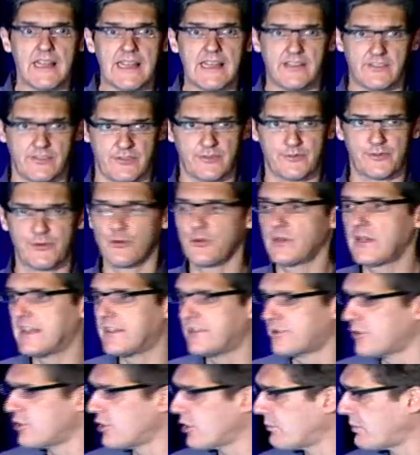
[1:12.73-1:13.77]
is truly
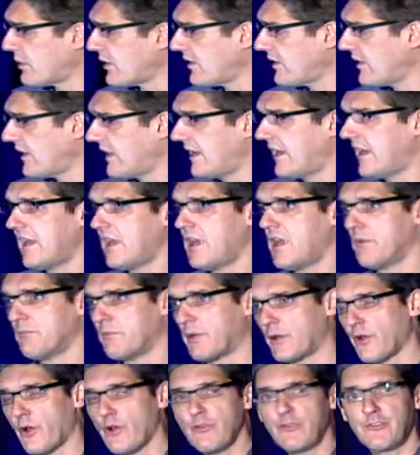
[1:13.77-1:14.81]
doable,
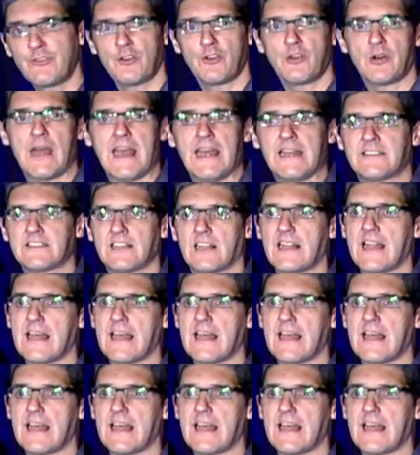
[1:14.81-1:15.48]
but also at the